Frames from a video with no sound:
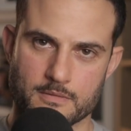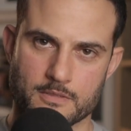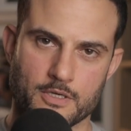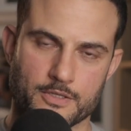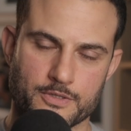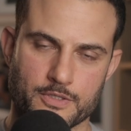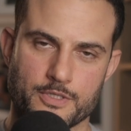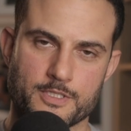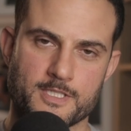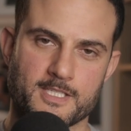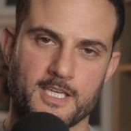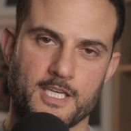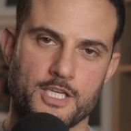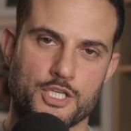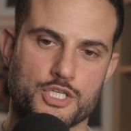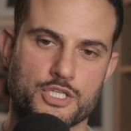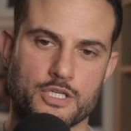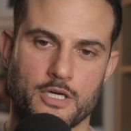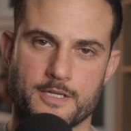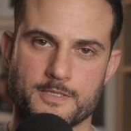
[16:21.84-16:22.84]
got those key
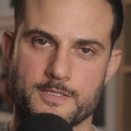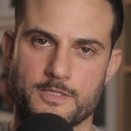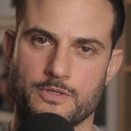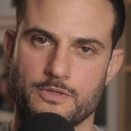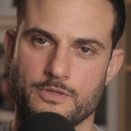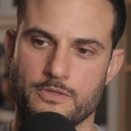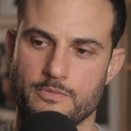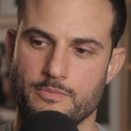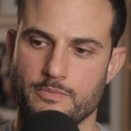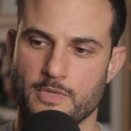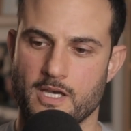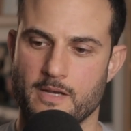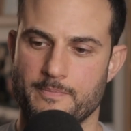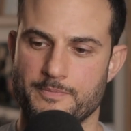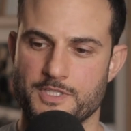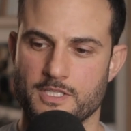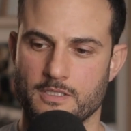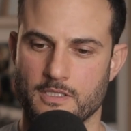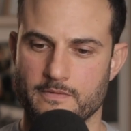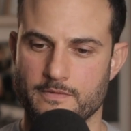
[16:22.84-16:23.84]
shots, you um,
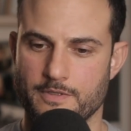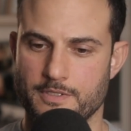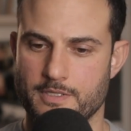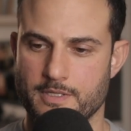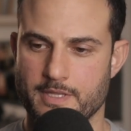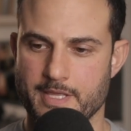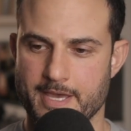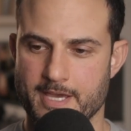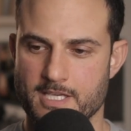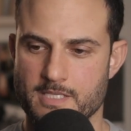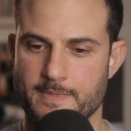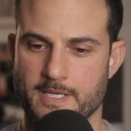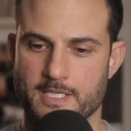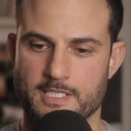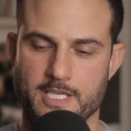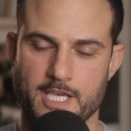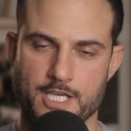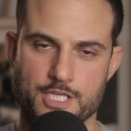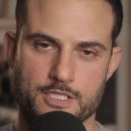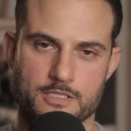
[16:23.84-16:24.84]
delivered the
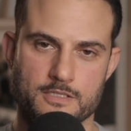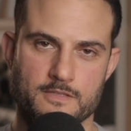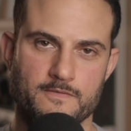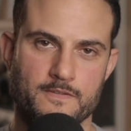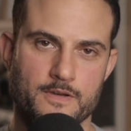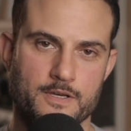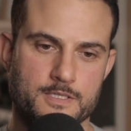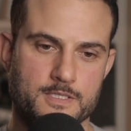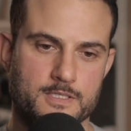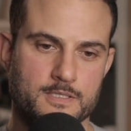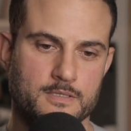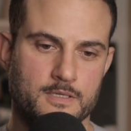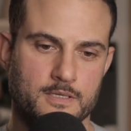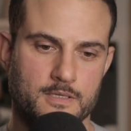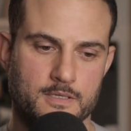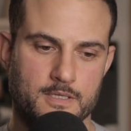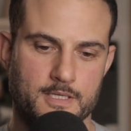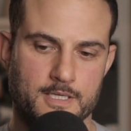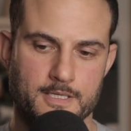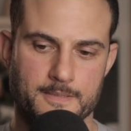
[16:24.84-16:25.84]
expectations first
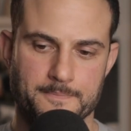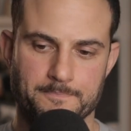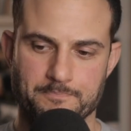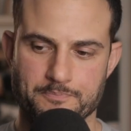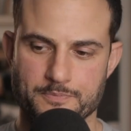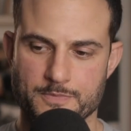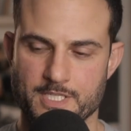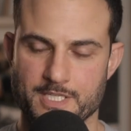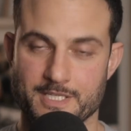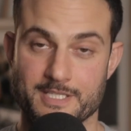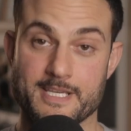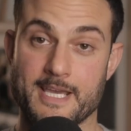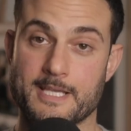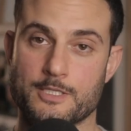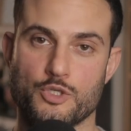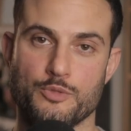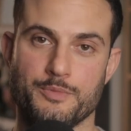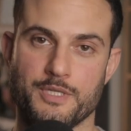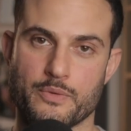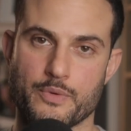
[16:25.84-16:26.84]
and um, didn't take
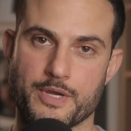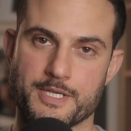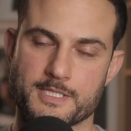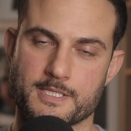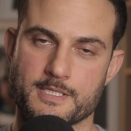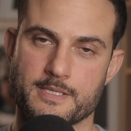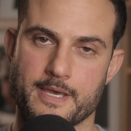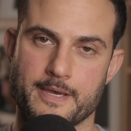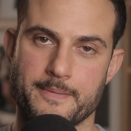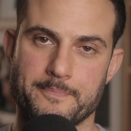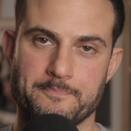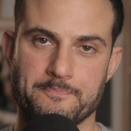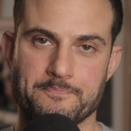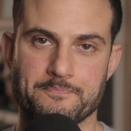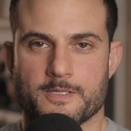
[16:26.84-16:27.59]
too many risks there.